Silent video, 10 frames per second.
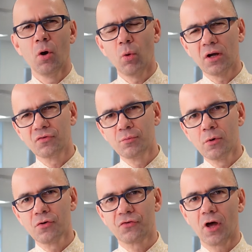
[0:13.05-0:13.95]
One of the
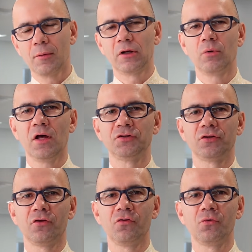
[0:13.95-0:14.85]
most common
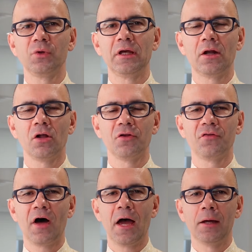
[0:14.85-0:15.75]
questions we get all the
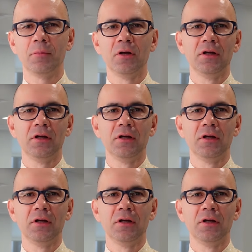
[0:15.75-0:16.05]
time,